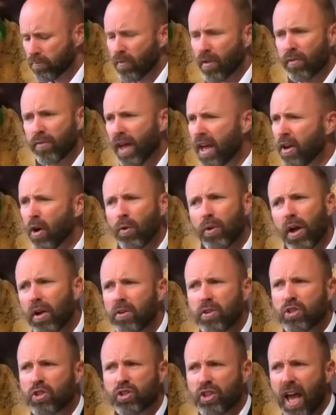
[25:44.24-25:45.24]
They don't
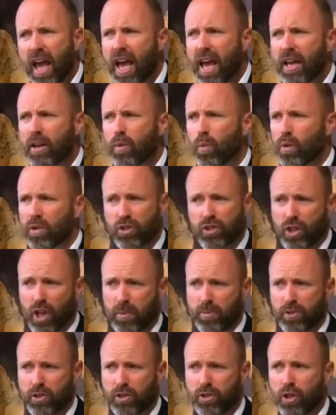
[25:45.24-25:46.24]
understand what
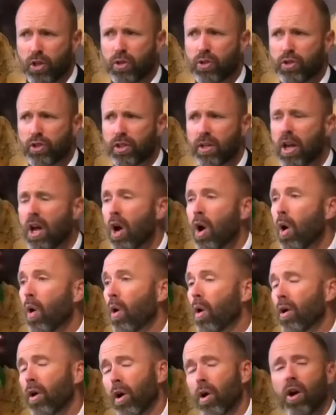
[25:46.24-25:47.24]
substitution
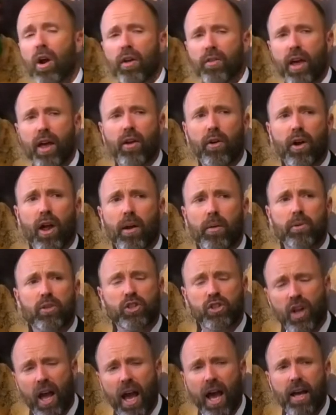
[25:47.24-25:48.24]
or, or they don't
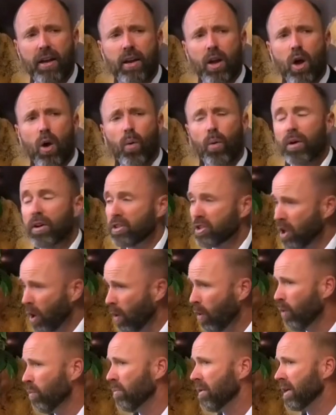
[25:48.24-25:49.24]
understand what
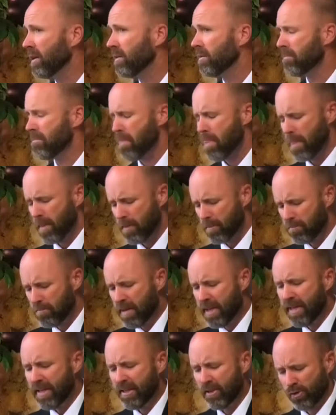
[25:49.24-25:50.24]
atonement
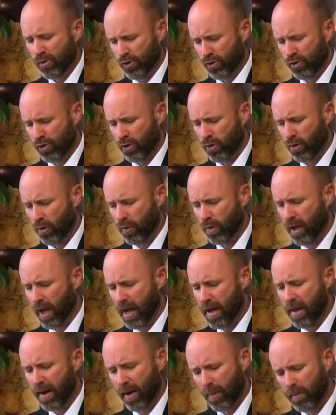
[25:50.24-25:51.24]
means.
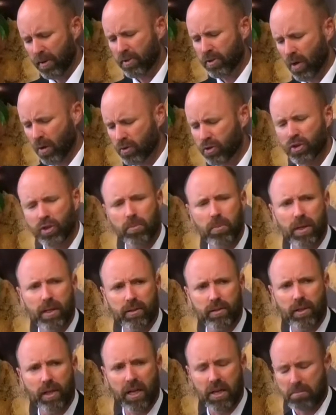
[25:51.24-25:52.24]
Okay, and I'm going to talk to you
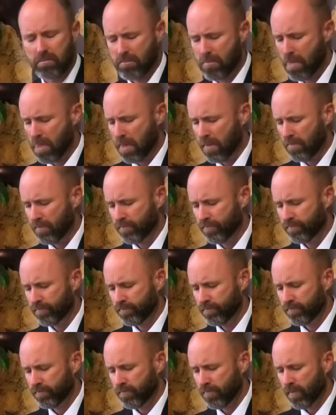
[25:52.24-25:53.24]
about that.
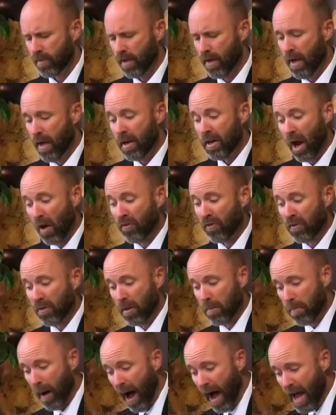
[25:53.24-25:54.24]
Now, from
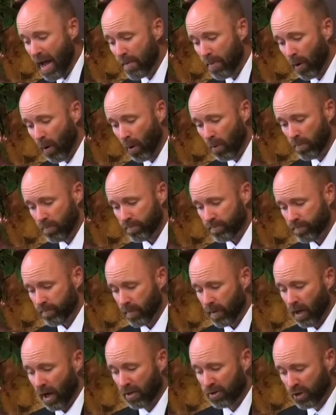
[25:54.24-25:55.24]
the Bible,
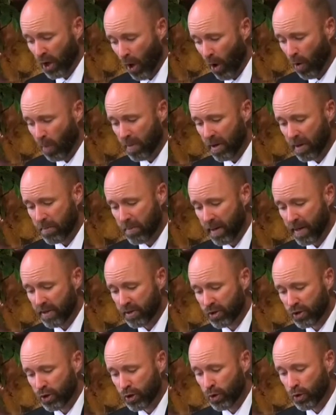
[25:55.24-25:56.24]
atonement
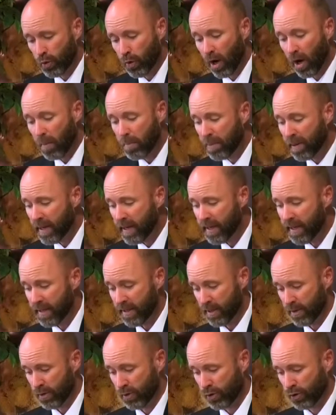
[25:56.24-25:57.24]
means to
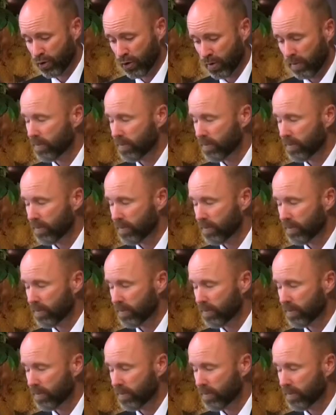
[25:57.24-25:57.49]
appease.